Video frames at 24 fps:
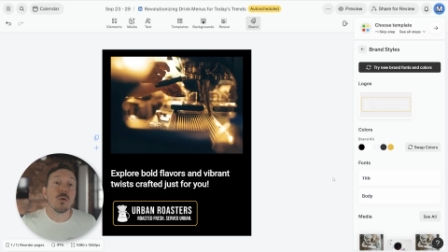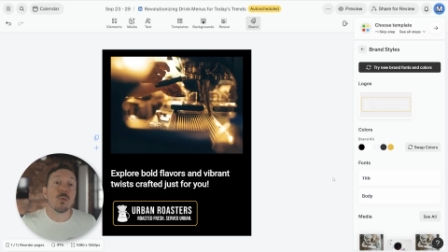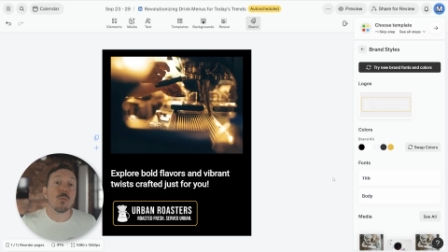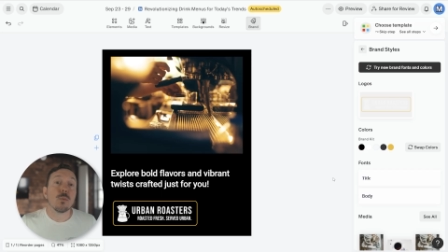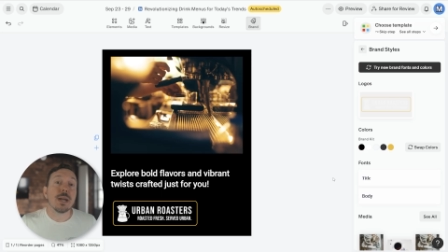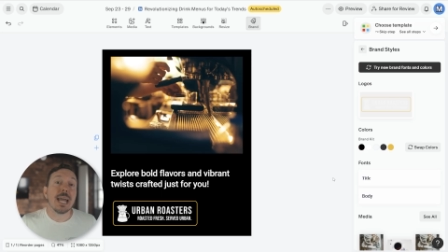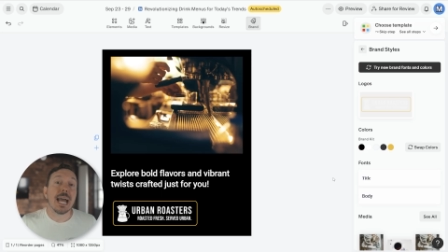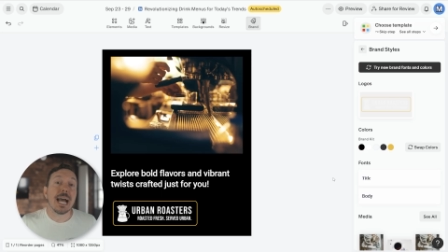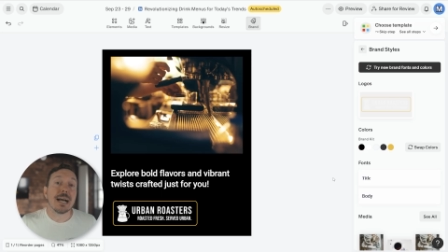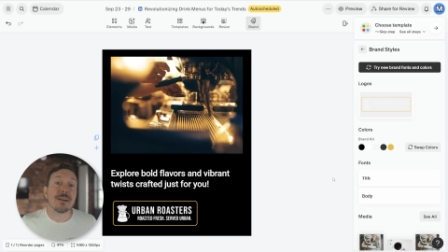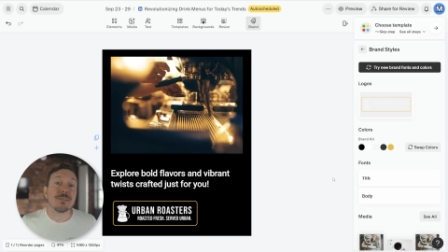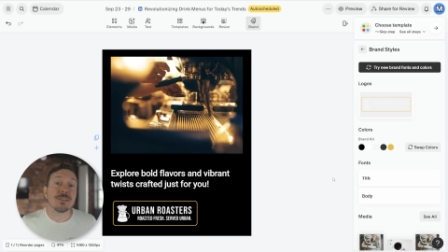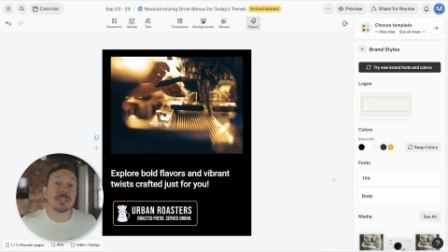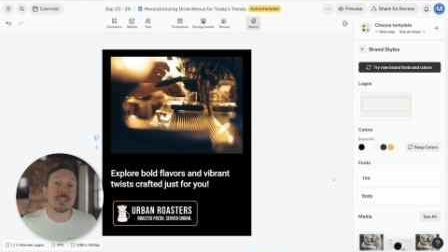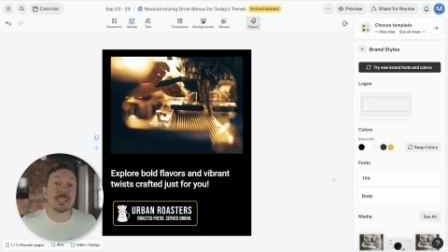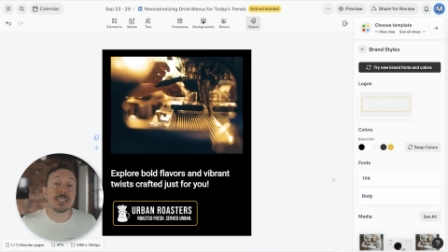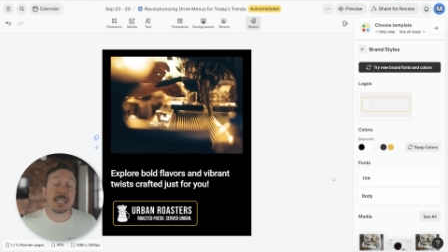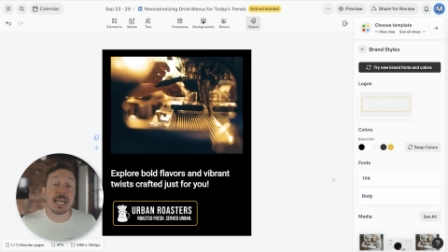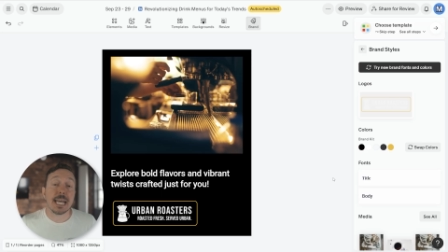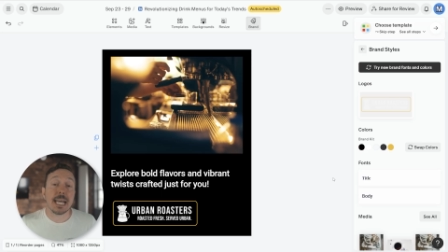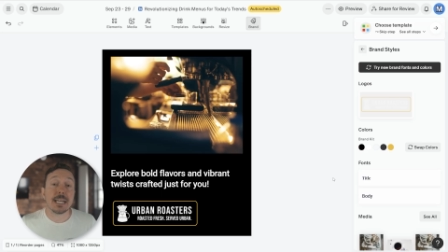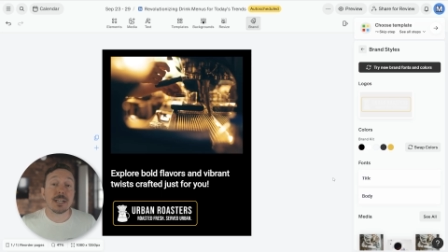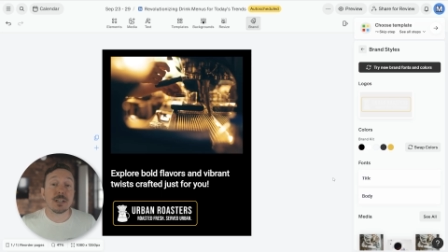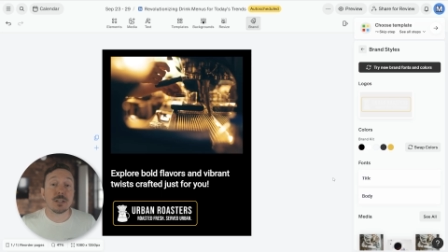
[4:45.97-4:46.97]
We have
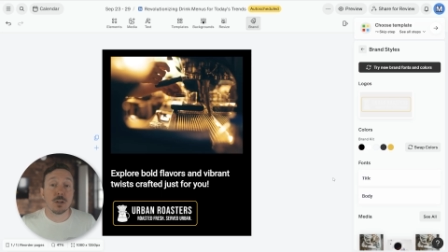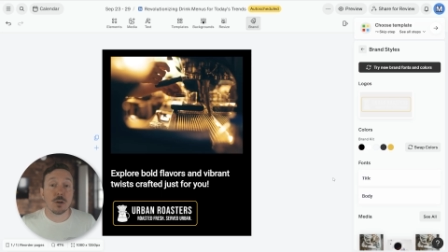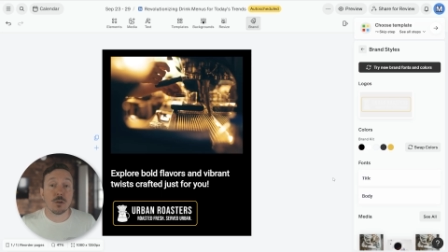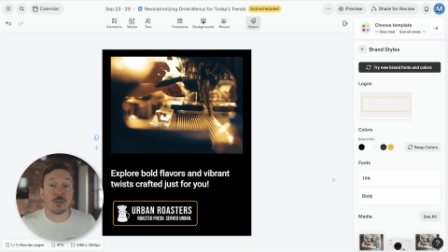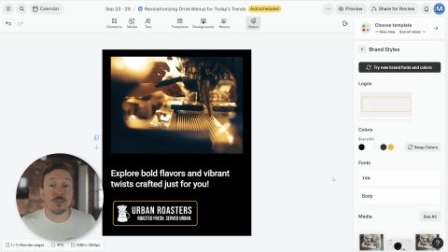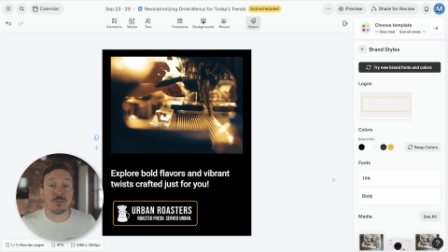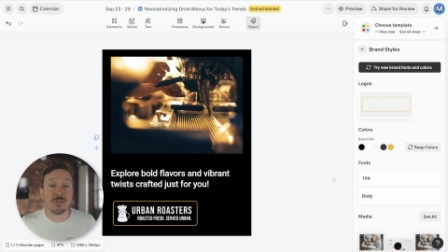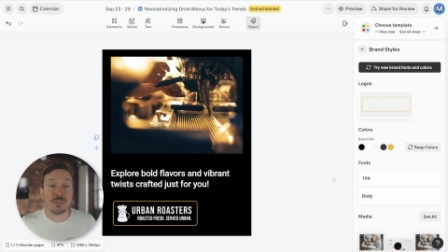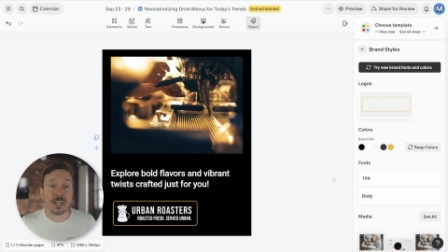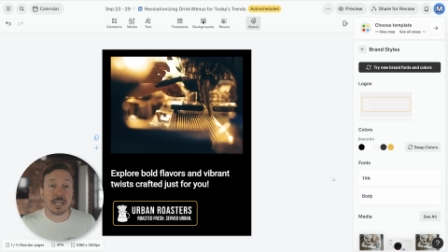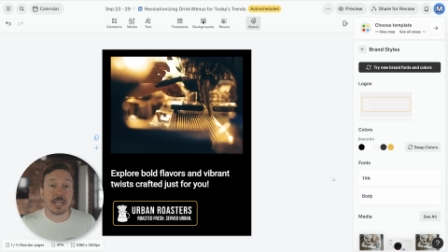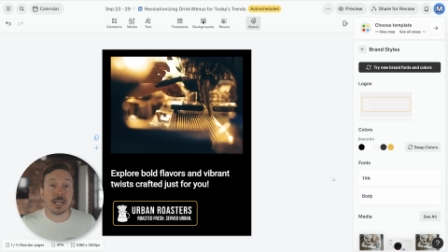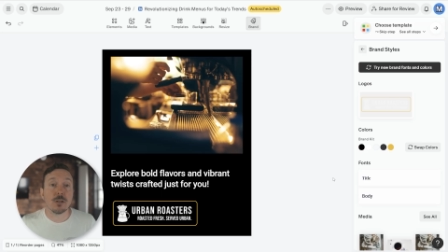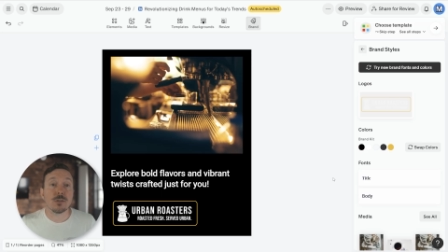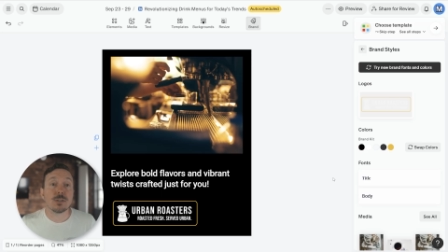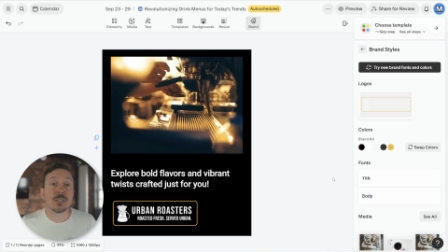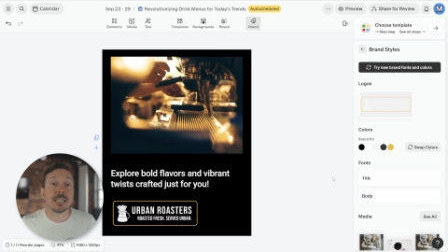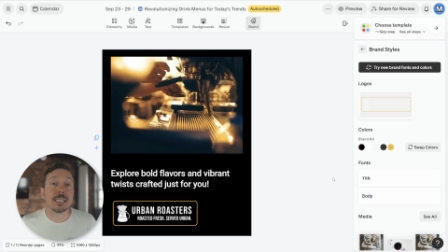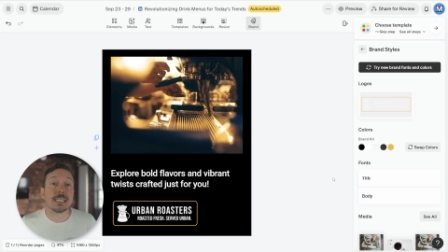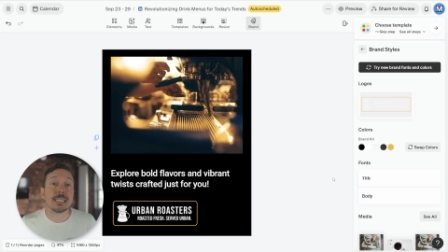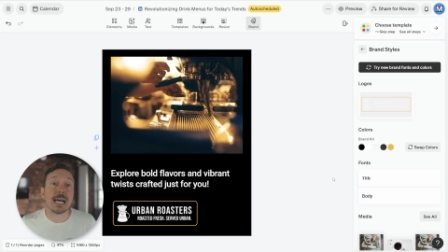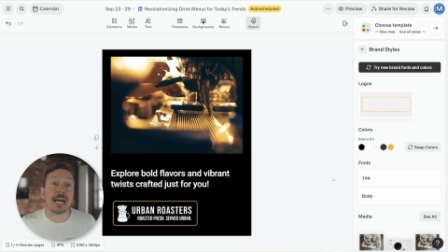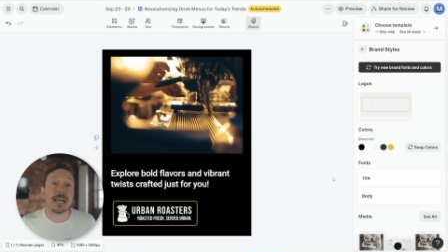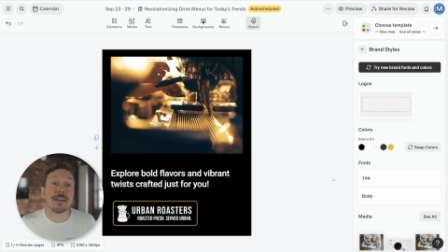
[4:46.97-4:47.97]
standalone videos
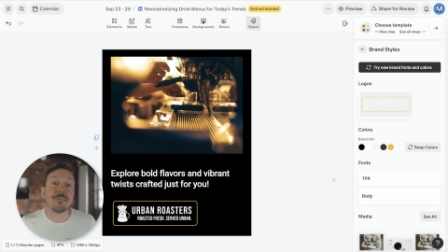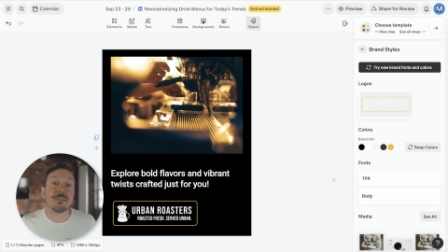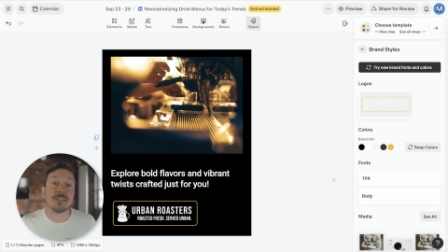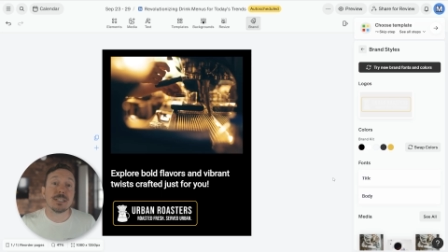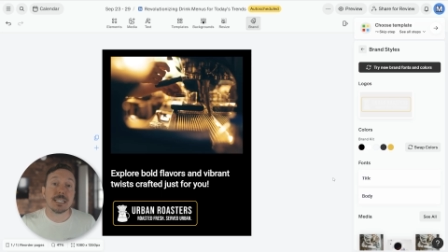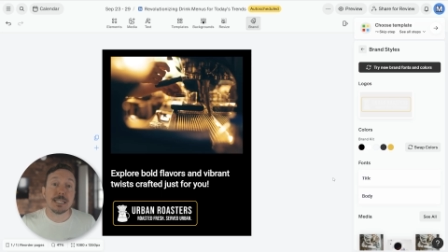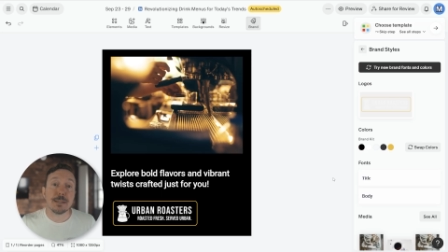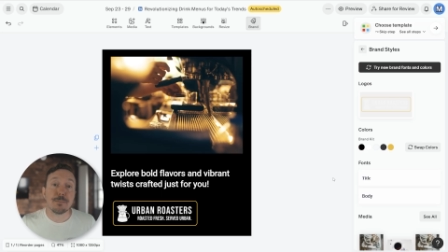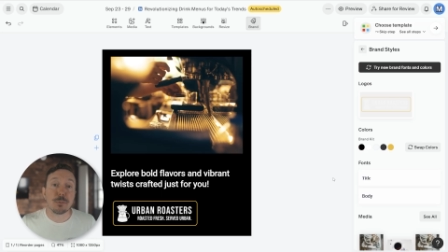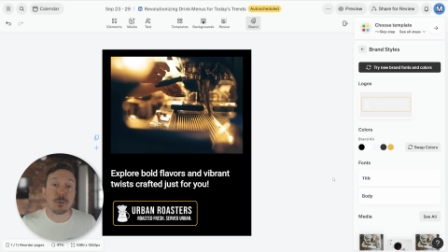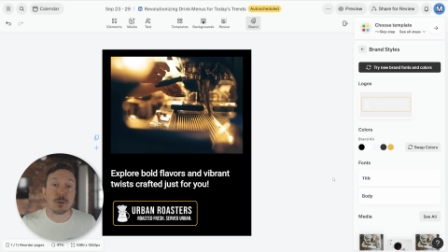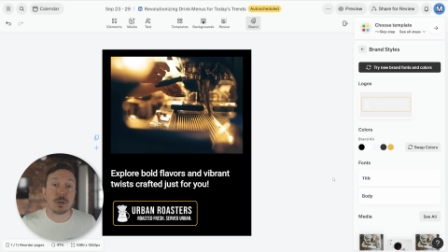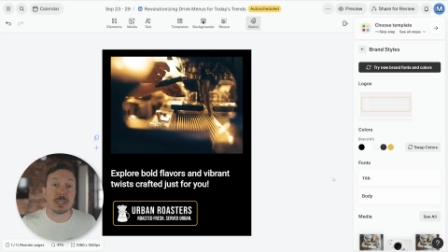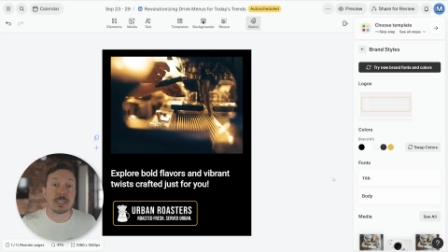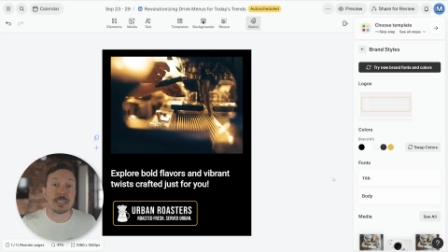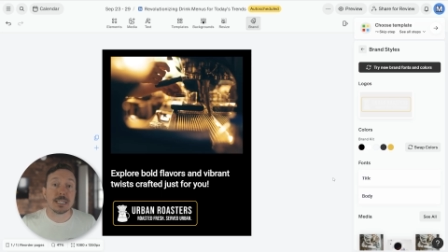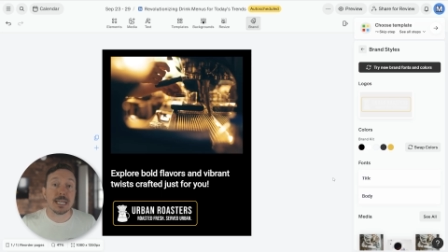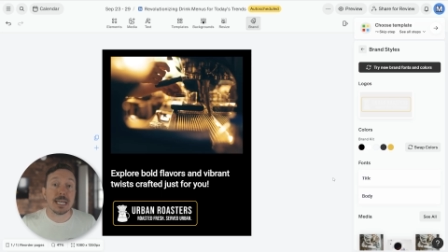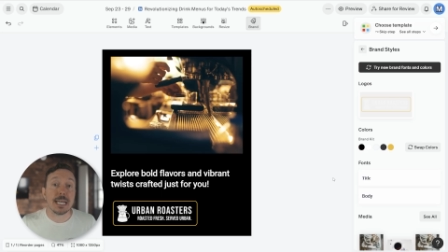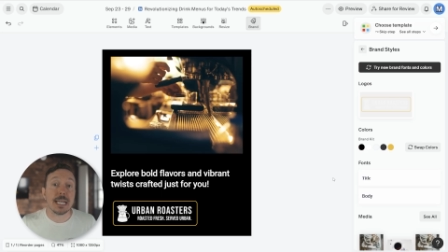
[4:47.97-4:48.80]
that dive deeper into